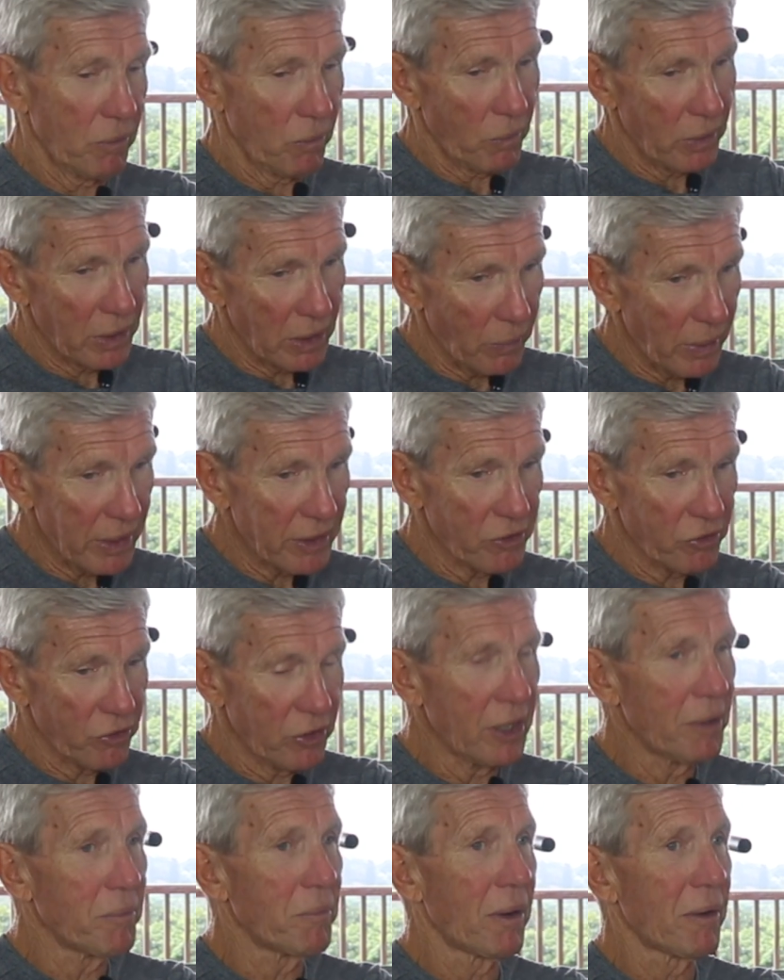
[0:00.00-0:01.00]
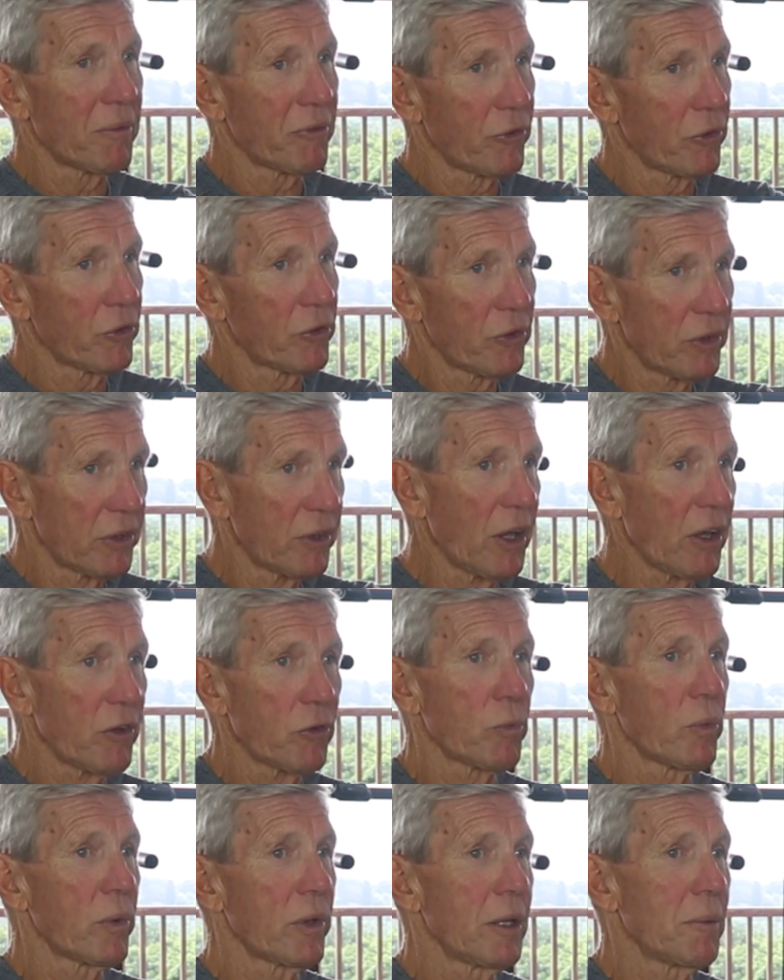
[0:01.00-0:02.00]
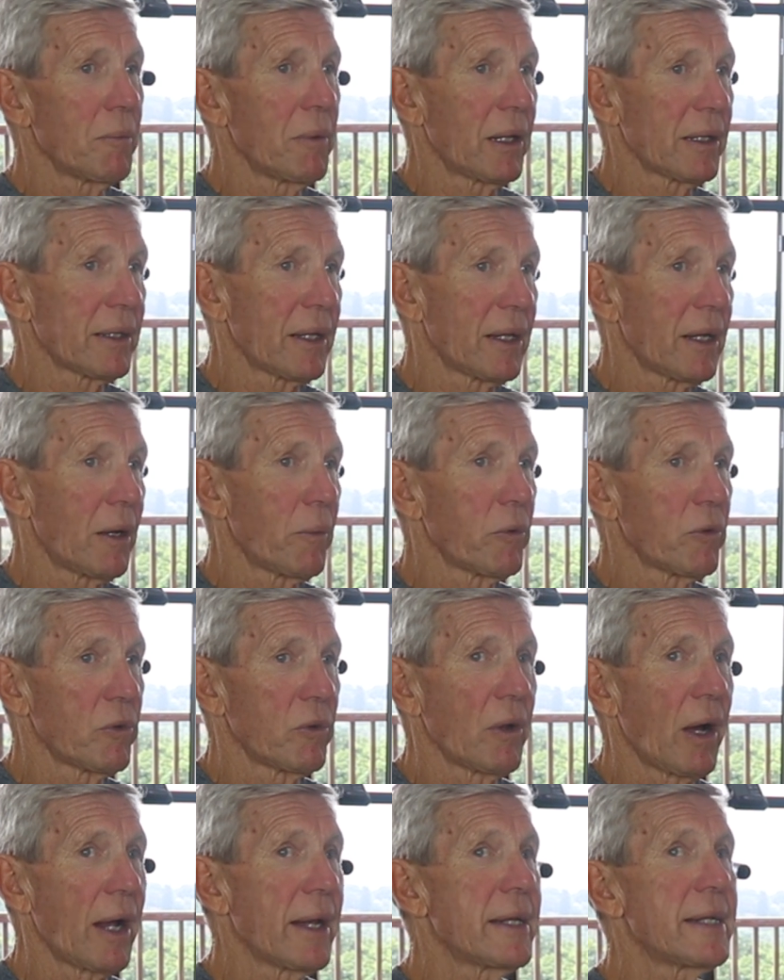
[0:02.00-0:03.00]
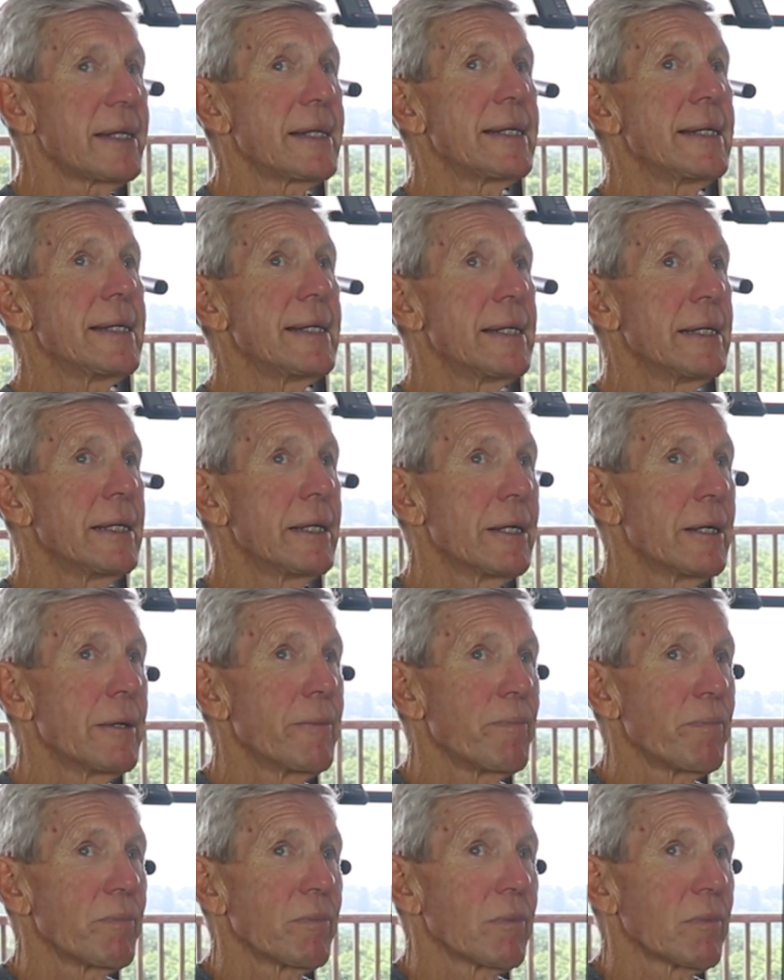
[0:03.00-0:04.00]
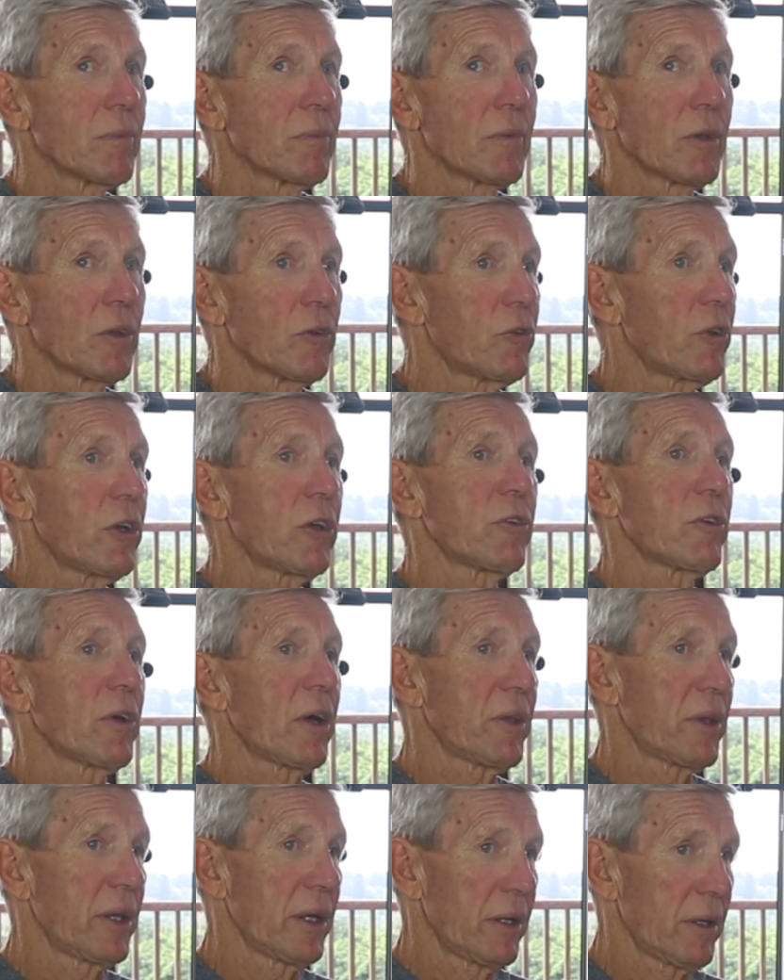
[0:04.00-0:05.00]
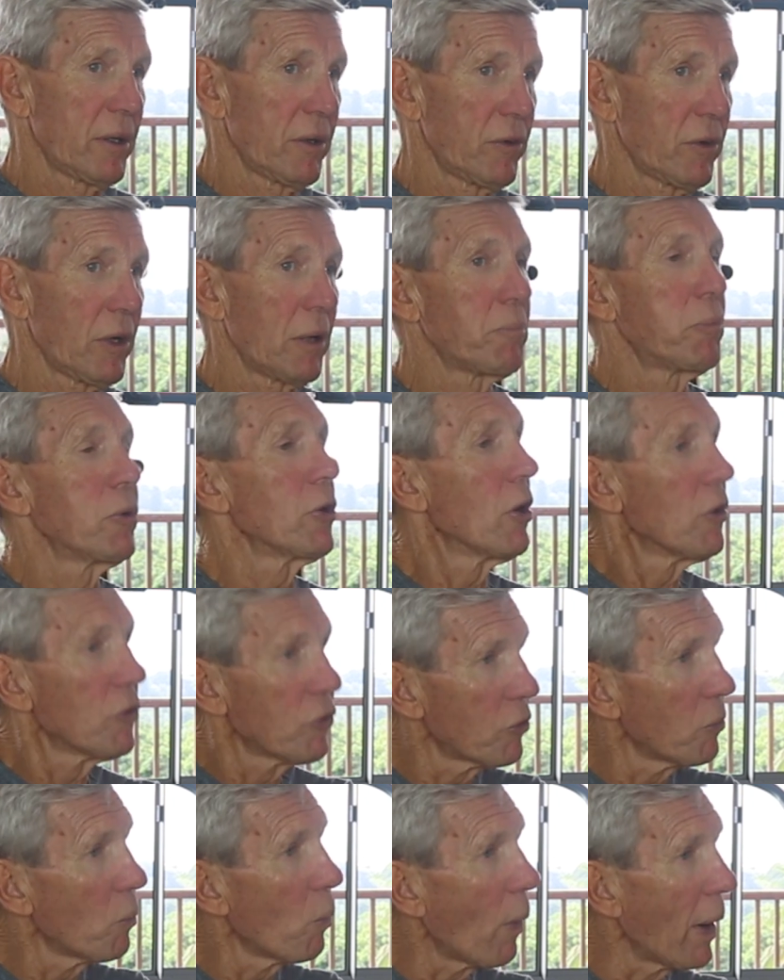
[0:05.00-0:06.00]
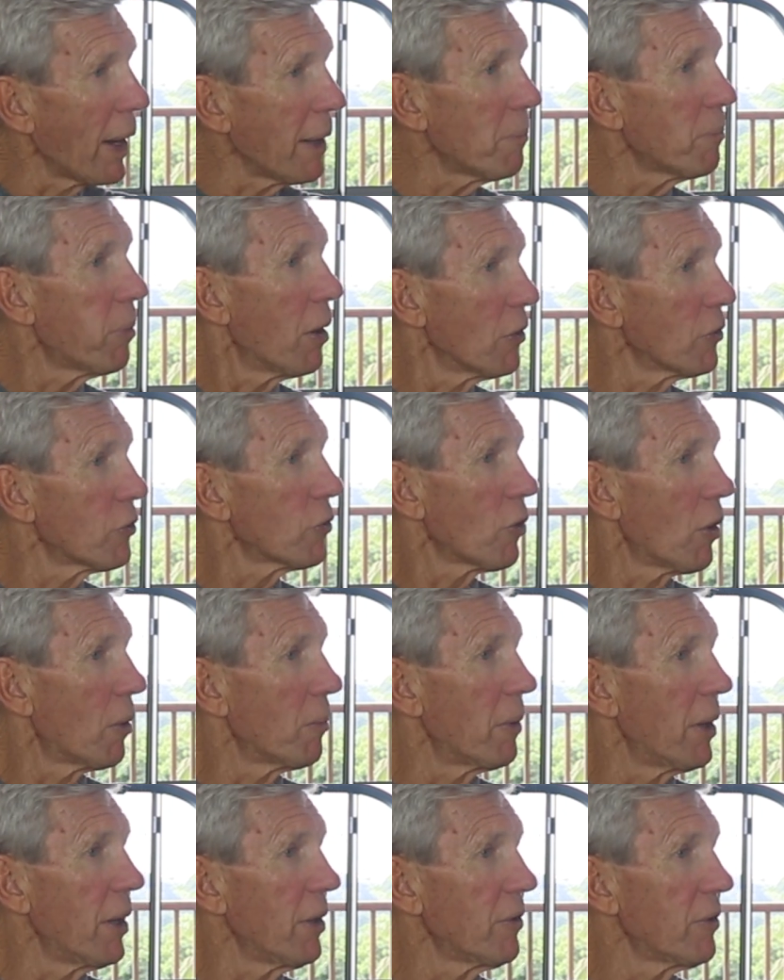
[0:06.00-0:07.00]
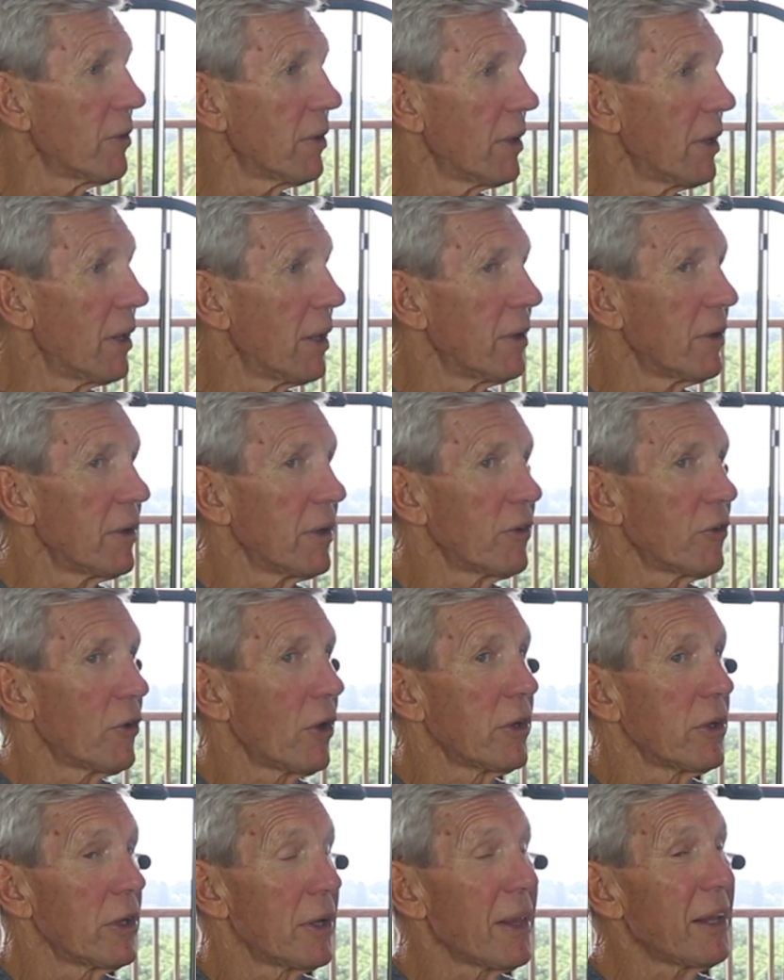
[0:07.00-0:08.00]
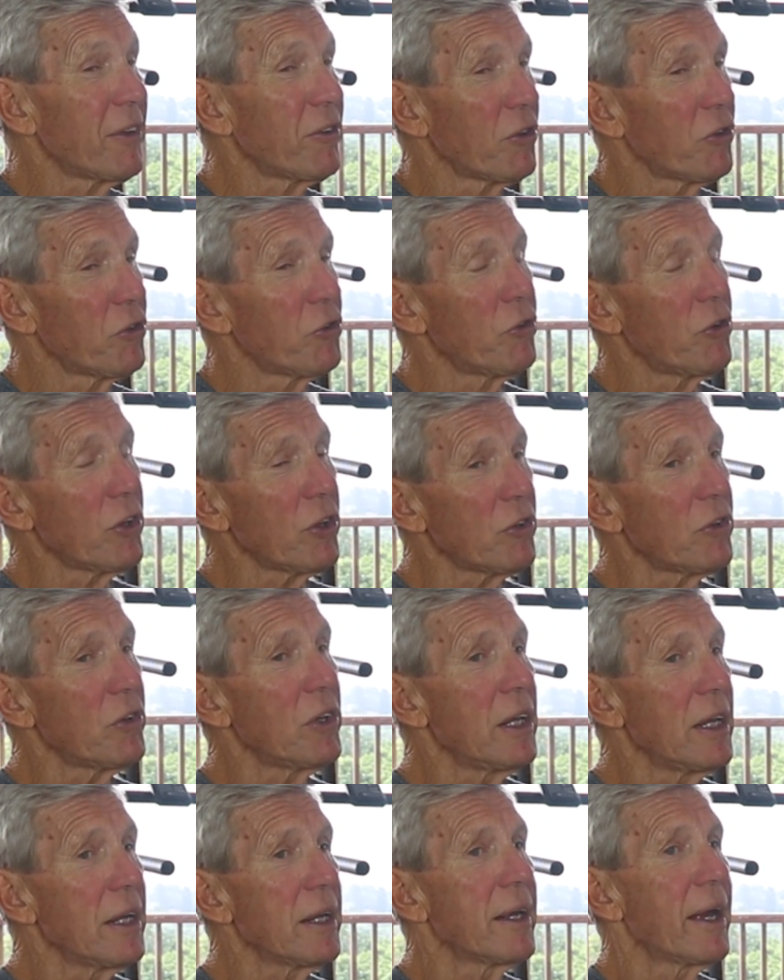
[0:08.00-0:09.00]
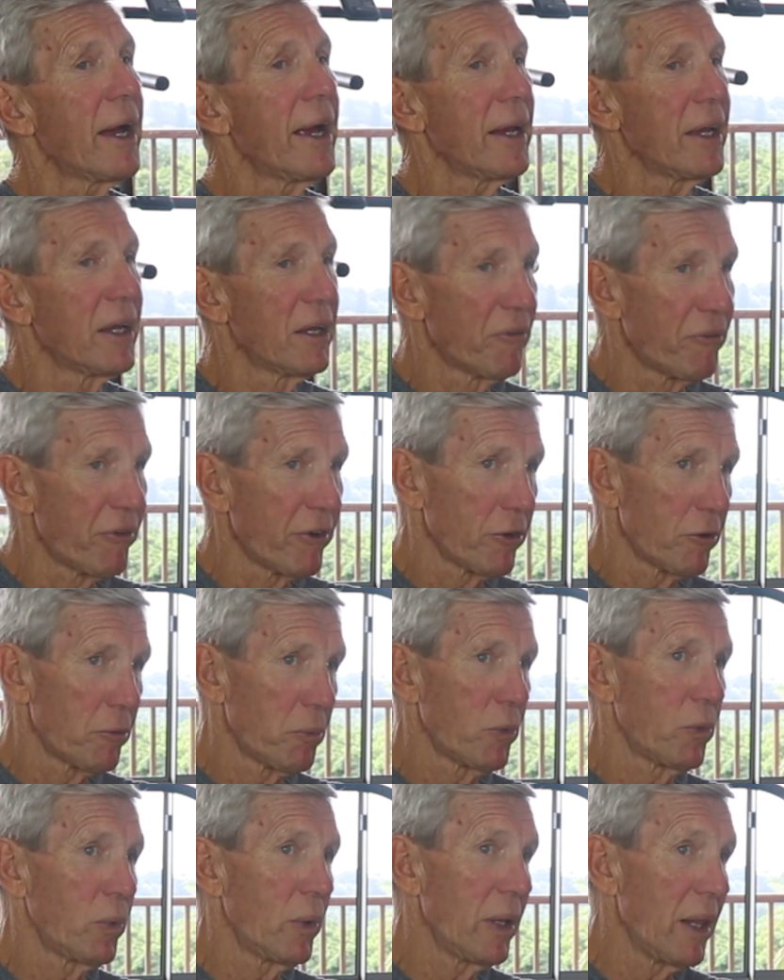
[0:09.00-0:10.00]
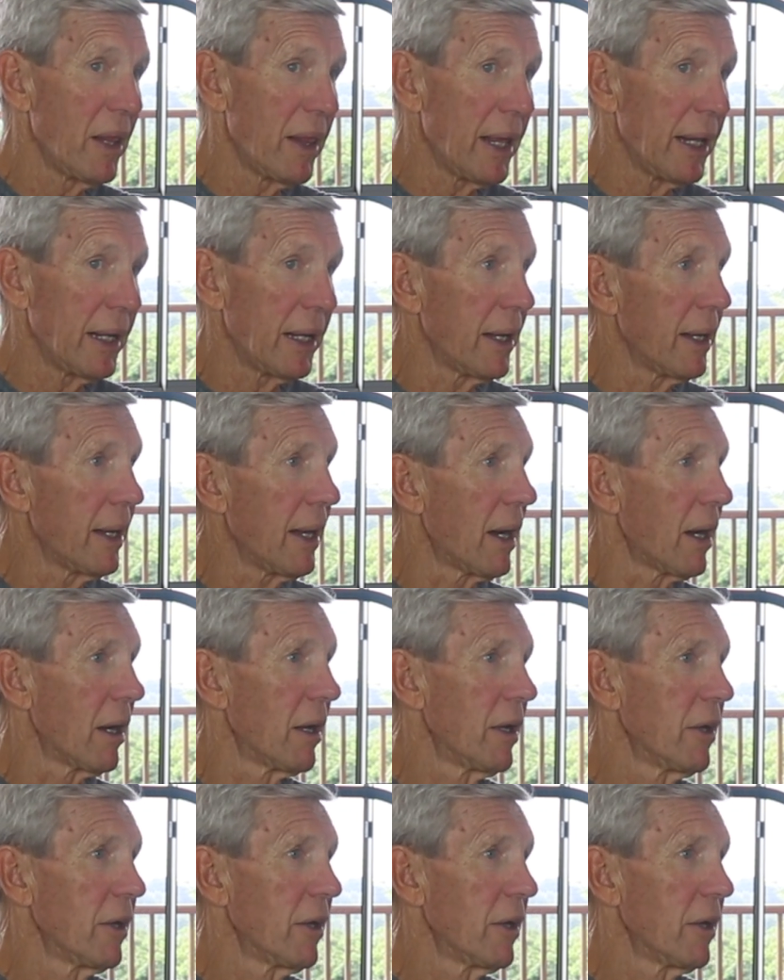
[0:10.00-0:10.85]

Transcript: when I went to see him, my first test with him like that, I was 97 6, I think. So I'd put on some weight post Comrades, and so that's a 16k difference between then and now.